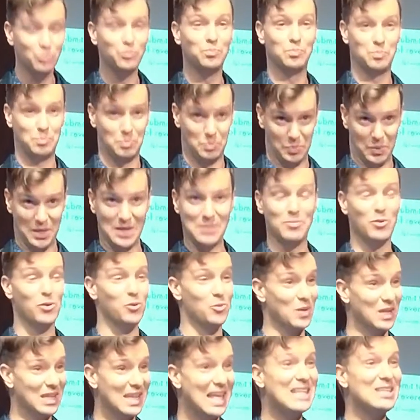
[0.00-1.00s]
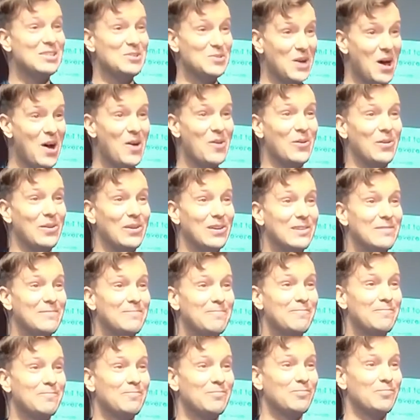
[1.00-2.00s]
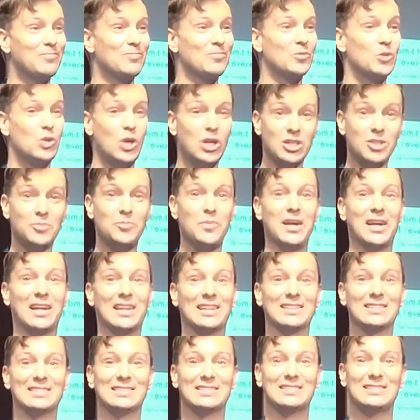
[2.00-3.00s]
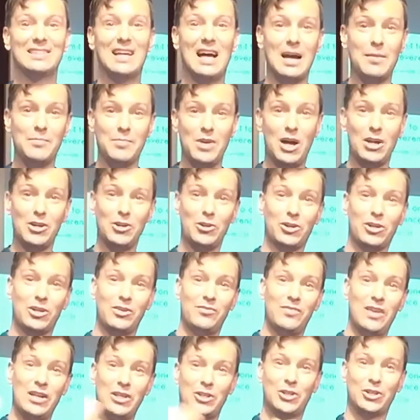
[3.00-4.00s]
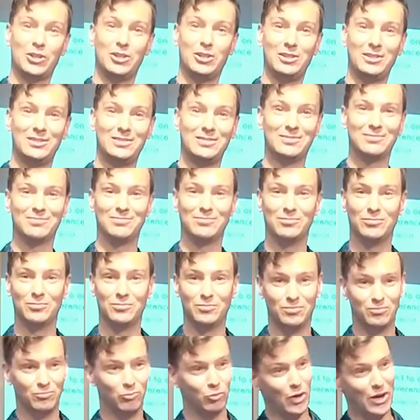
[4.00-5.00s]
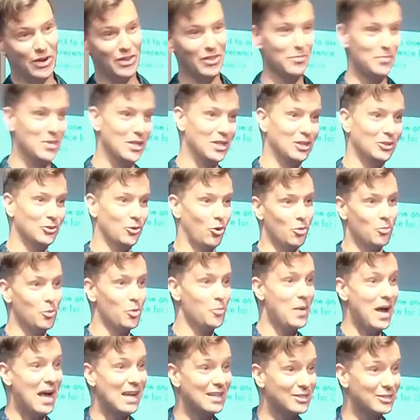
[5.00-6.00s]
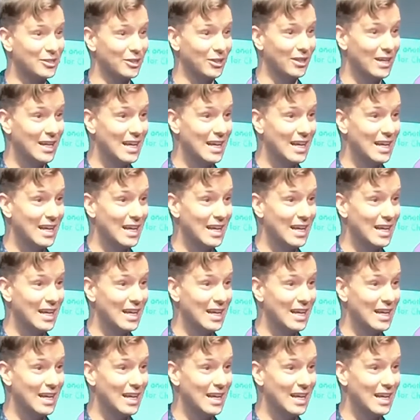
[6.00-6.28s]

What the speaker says: people will let you know. Trust me, I'm not your conventional, run-of-the-mill, normal pastor.